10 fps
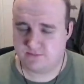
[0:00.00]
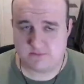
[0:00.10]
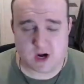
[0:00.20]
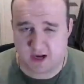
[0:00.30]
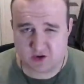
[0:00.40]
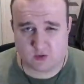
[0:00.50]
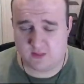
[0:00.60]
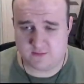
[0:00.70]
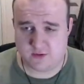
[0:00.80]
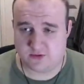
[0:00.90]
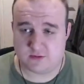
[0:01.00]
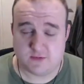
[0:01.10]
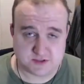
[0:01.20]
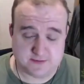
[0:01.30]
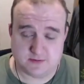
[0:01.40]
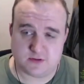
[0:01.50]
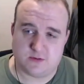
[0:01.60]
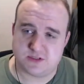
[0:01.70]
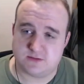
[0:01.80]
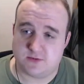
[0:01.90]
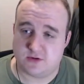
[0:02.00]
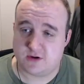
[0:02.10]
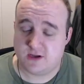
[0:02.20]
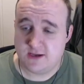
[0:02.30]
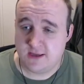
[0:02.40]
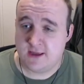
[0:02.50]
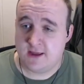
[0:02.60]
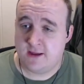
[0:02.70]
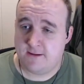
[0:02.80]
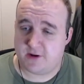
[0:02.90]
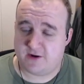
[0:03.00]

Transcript: I call it the Bulldog. Most people know it's the Bulldog. But